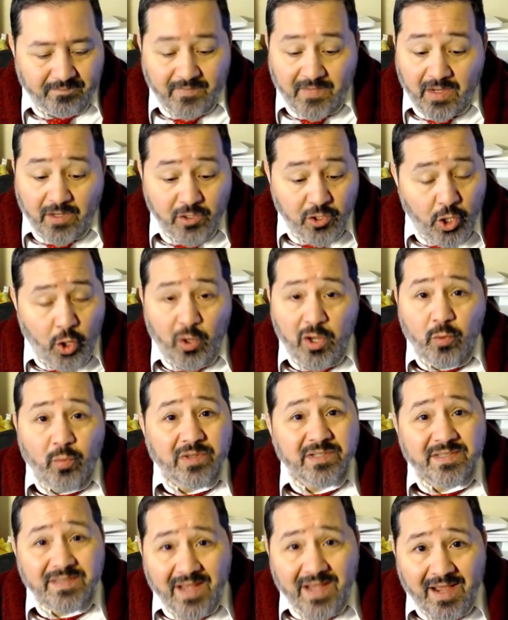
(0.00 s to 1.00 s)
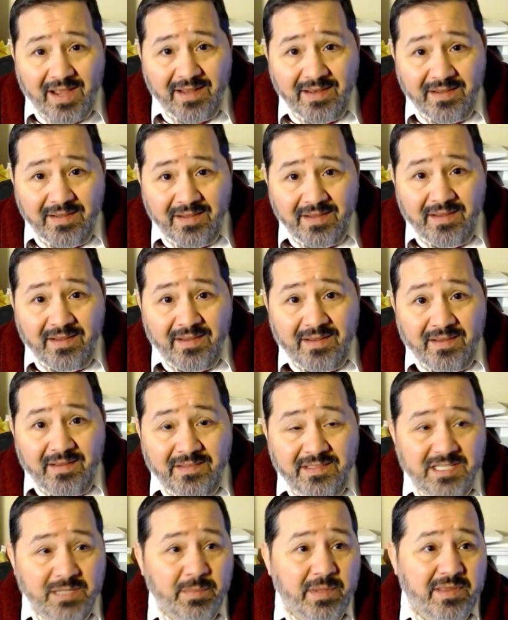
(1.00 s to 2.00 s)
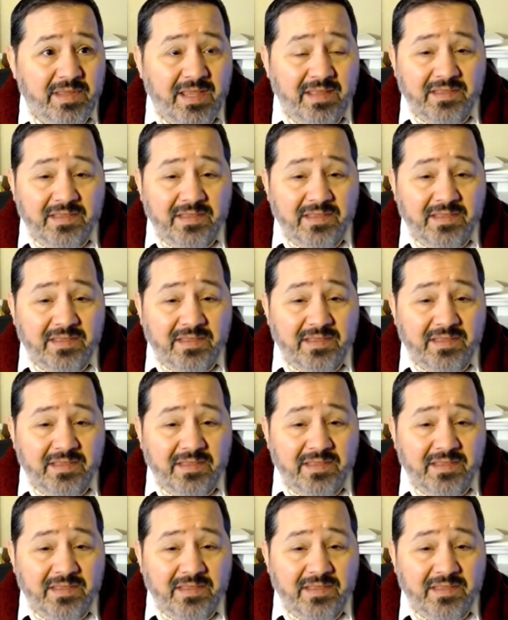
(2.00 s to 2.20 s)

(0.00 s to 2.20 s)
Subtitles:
No, he was not. Timothy